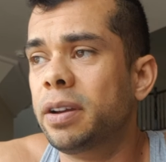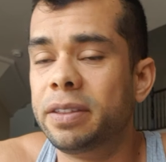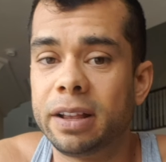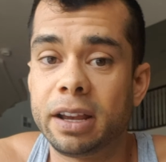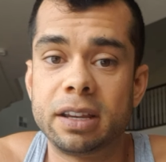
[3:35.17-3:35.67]

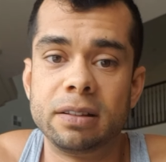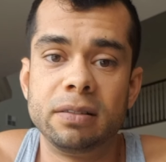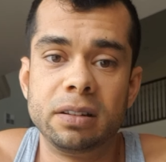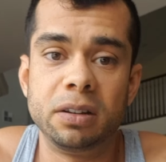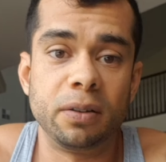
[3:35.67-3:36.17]
And then I
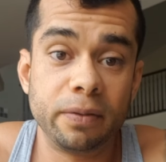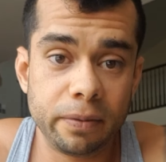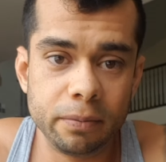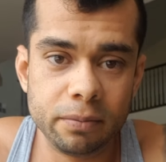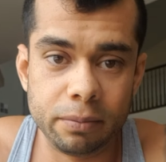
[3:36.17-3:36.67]
can, you know,
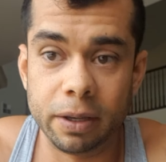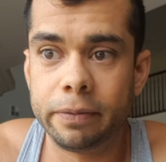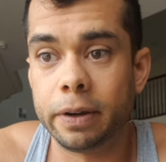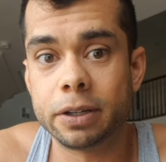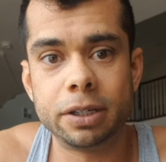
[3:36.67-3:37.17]
be a
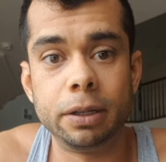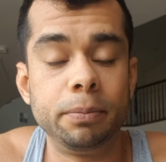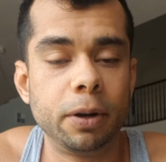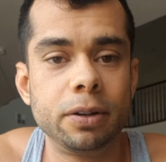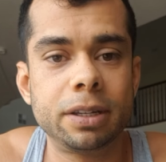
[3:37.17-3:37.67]
functioning
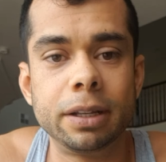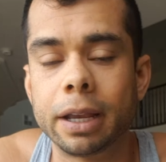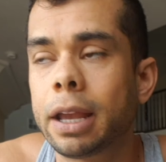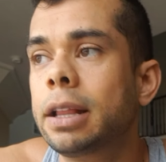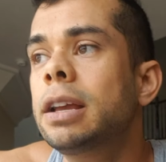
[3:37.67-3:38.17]
person
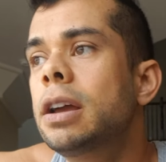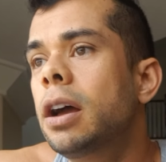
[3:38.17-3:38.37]
again.